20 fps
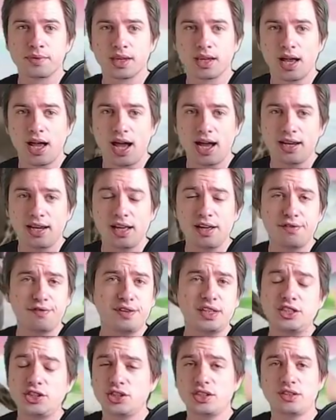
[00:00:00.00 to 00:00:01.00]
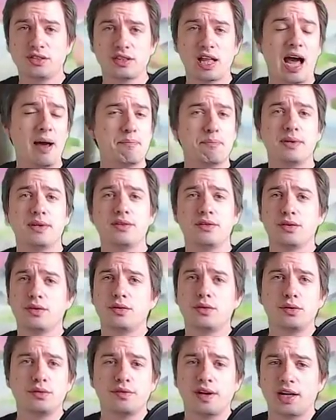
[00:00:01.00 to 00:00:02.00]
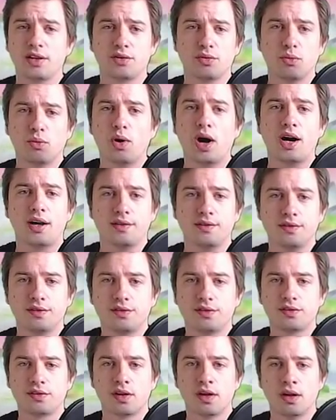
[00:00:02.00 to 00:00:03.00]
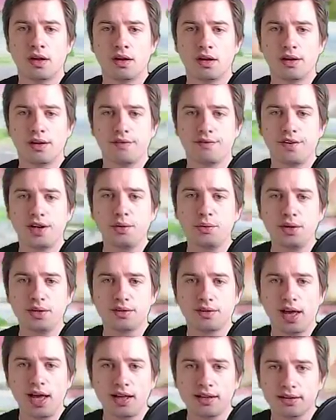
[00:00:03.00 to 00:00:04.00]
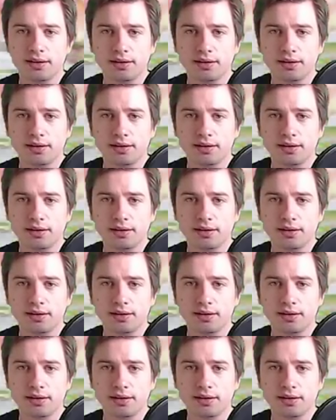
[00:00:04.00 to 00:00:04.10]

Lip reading: And if they just happened to do that once, they were dead.